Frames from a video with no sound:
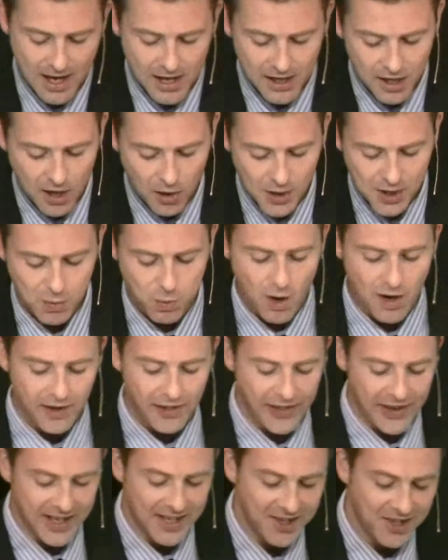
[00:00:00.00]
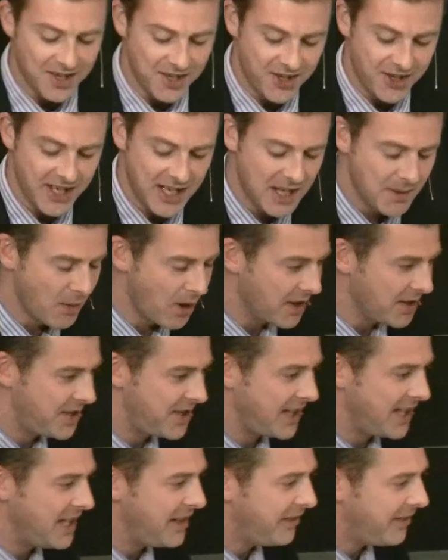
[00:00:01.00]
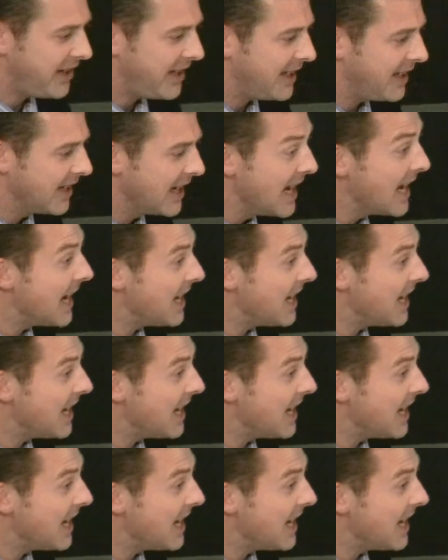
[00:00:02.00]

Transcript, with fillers: You know, it's one thing to see them on TV,